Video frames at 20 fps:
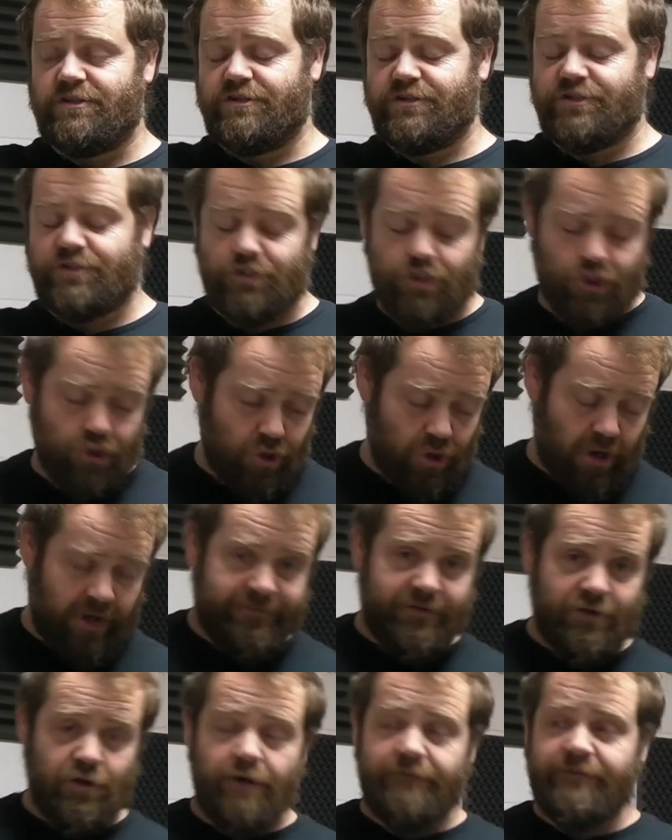So if
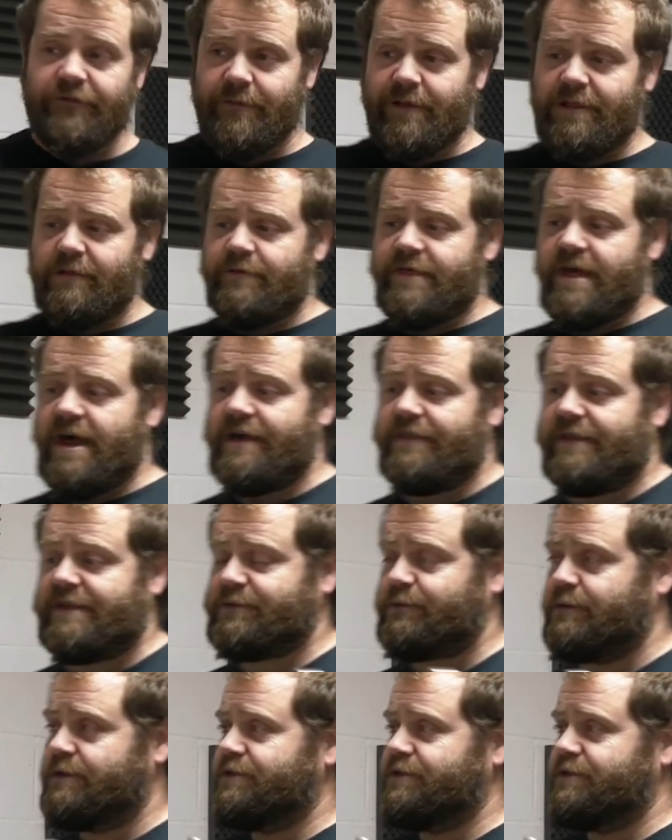you're not familiar with that, this one